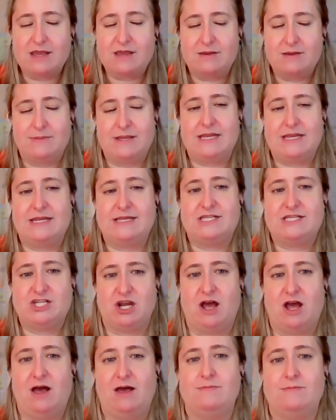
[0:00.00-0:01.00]
committee's
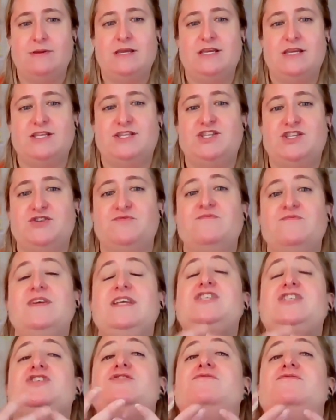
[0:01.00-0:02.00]
job is to
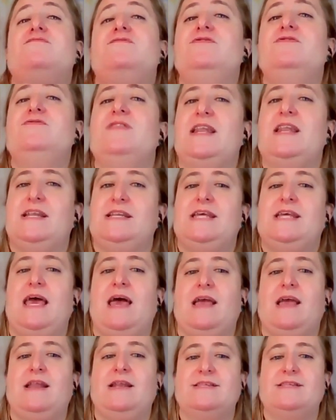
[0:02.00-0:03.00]
reach through that
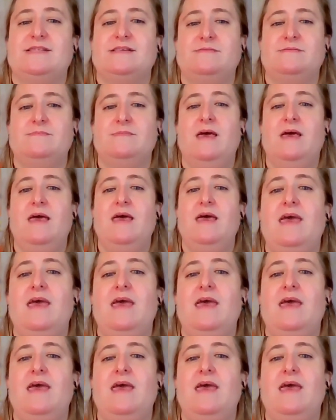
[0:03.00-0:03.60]
antagonism